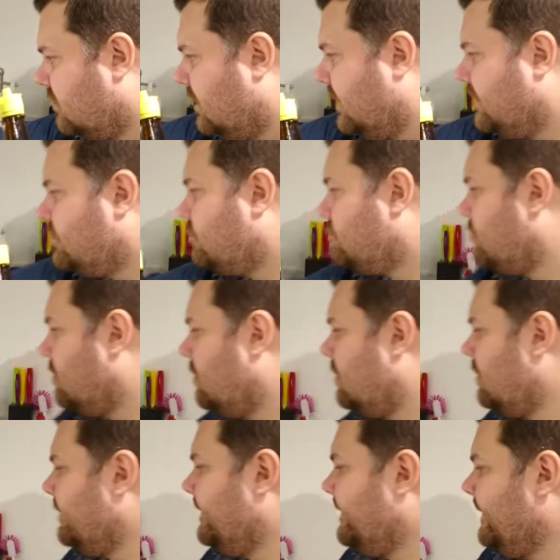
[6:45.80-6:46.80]
really
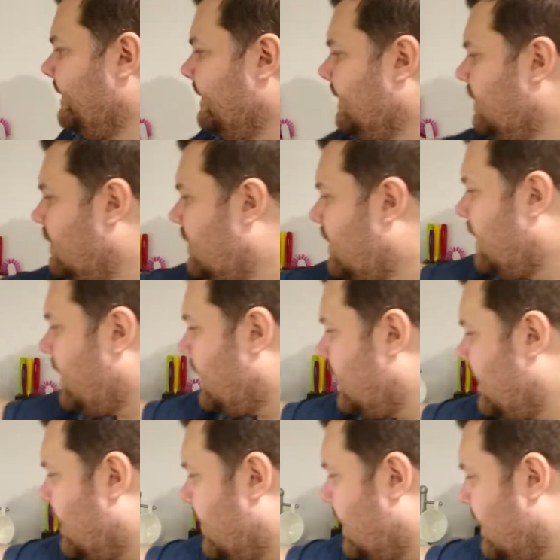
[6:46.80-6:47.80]
strong.
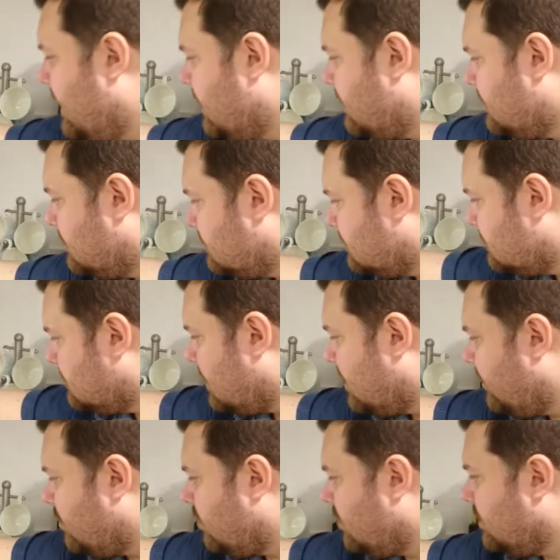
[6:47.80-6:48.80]

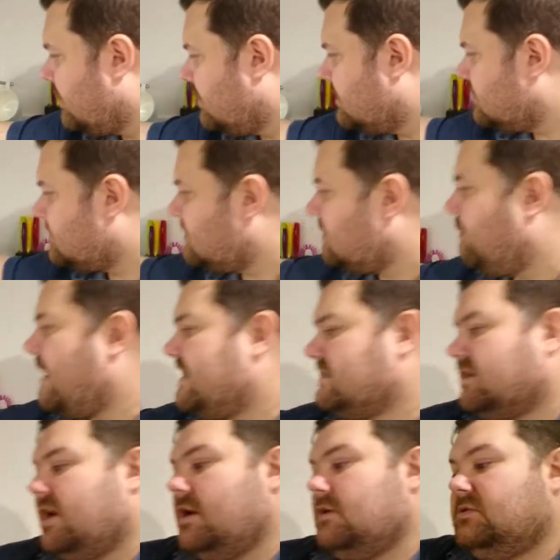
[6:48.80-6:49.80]
Other ones,
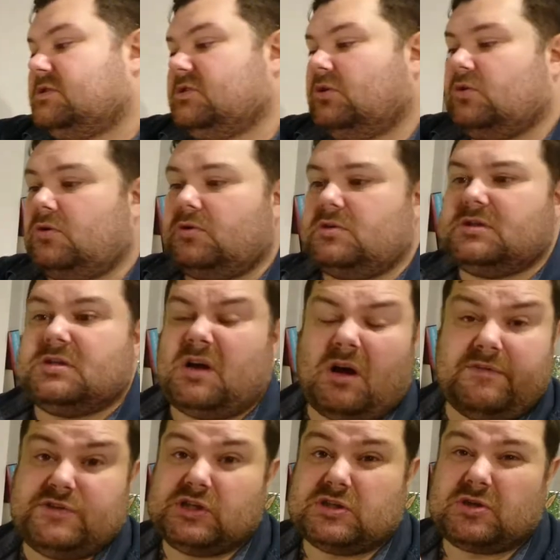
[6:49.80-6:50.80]
Tabasco sauce.
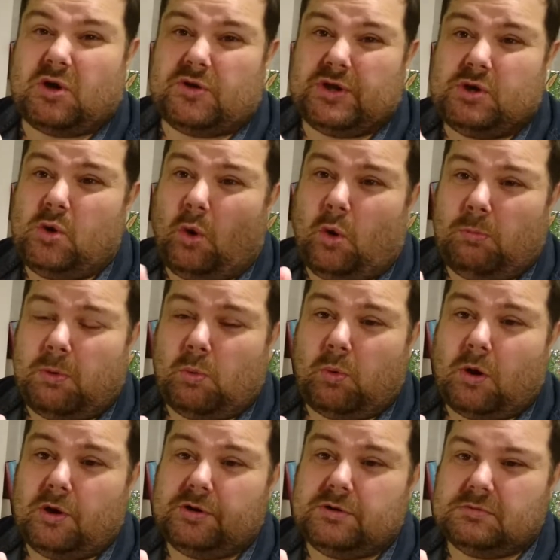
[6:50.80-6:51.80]
I've just got the normal
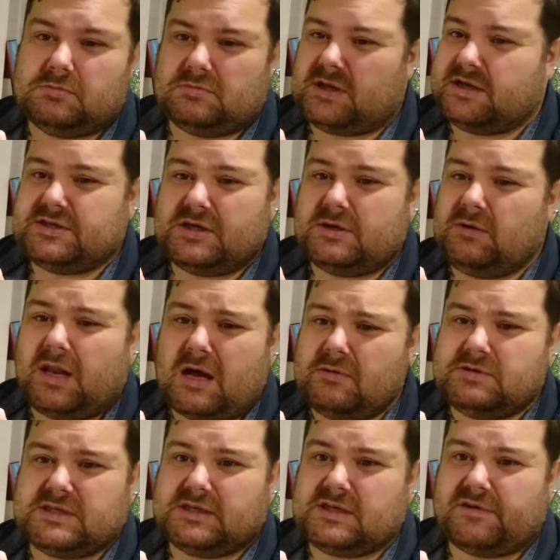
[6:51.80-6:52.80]
one. They do
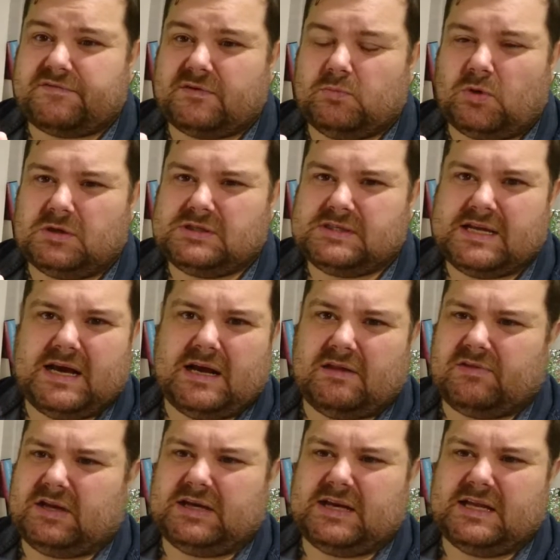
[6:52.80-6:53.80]
loads of different ones now.
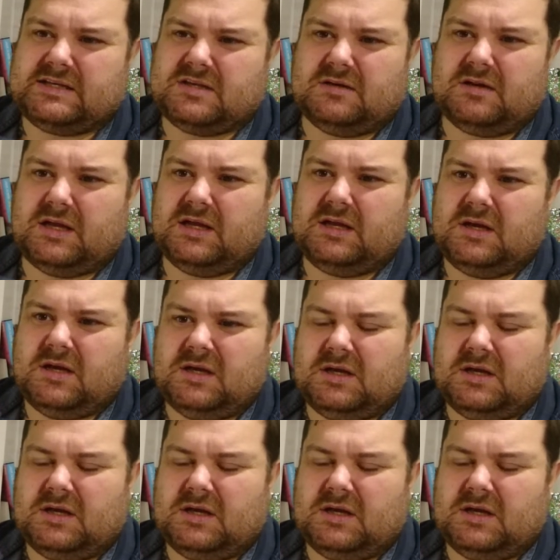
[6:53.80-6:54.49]
I think they do like